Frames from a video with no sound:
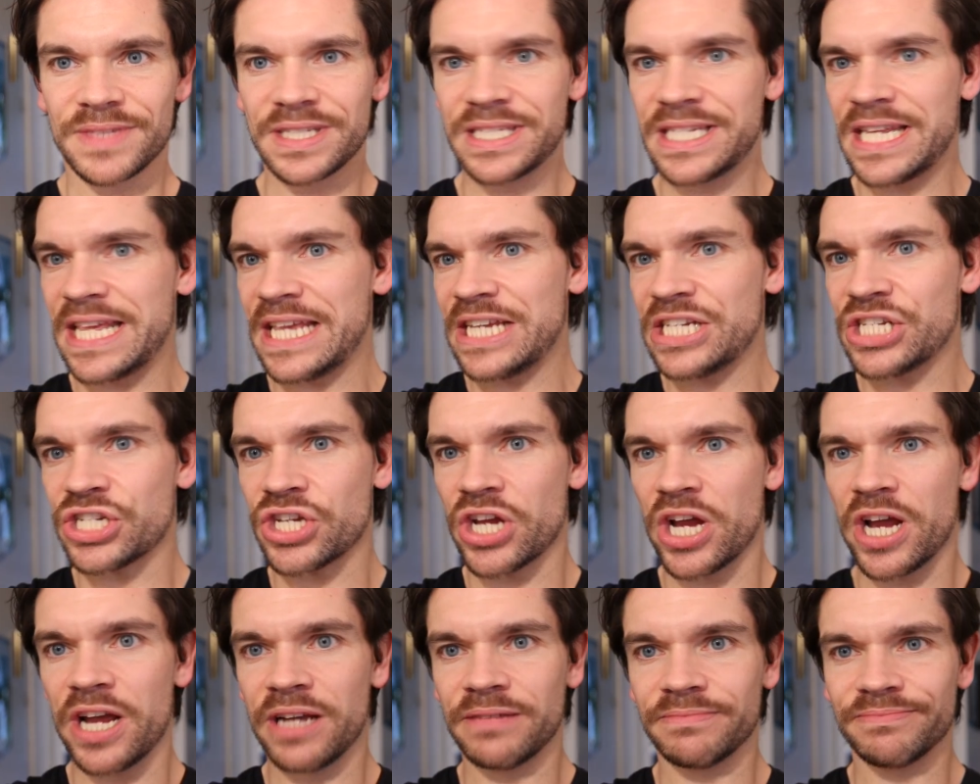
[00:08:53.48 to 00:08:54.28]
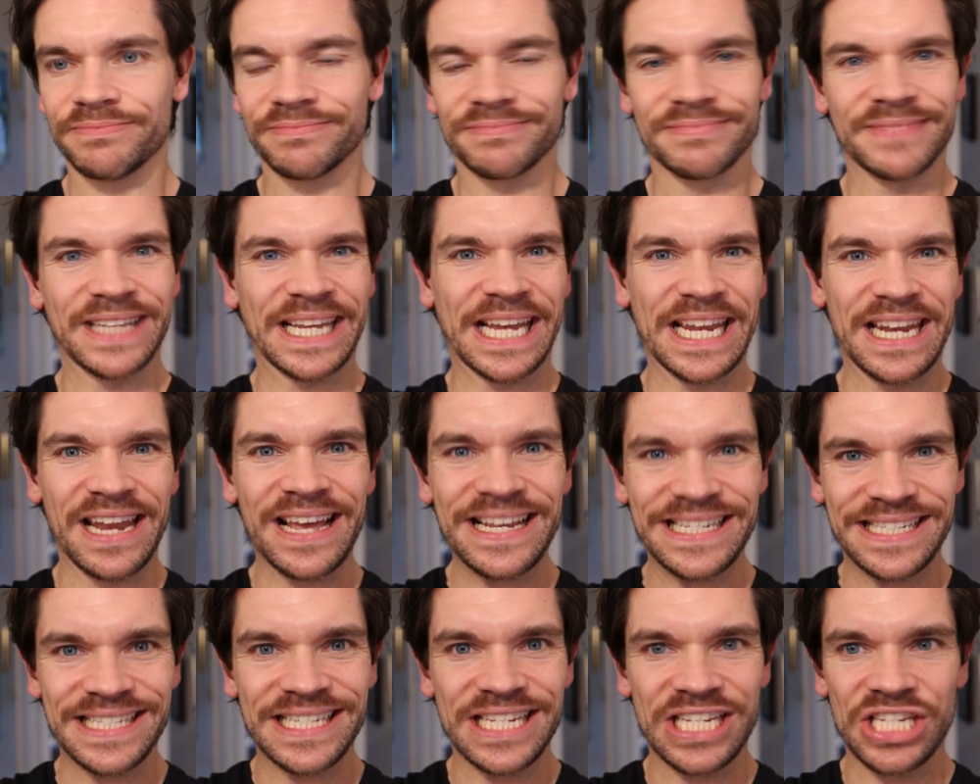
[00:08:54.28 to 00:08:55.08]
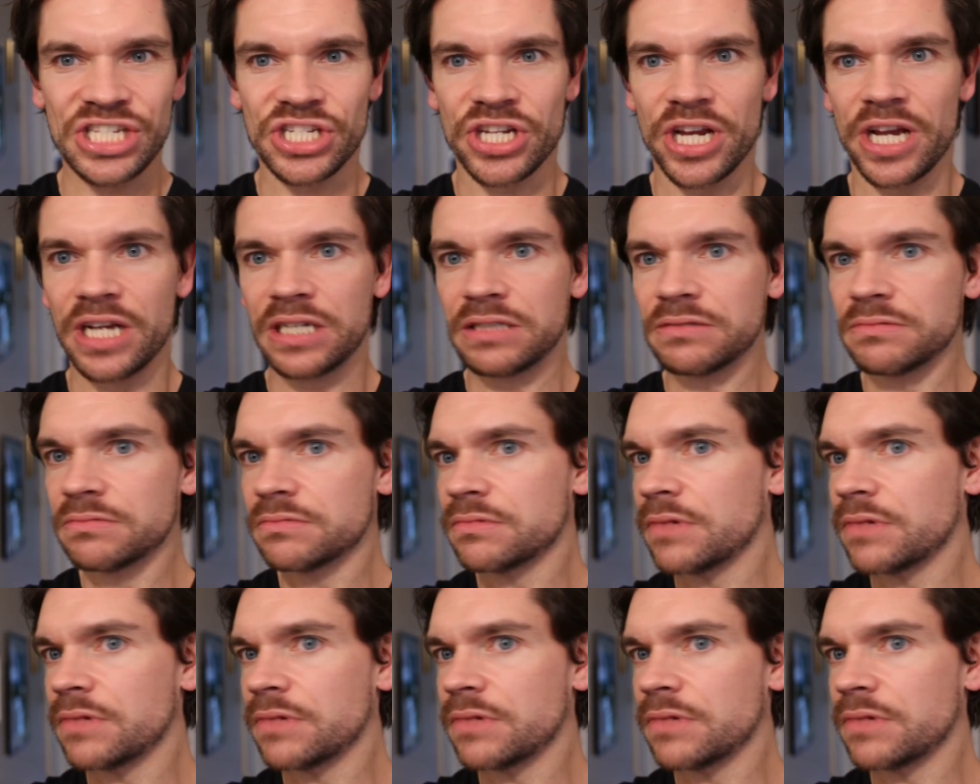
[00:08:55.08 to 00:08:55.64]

t-shirt, like a nice t-shirt,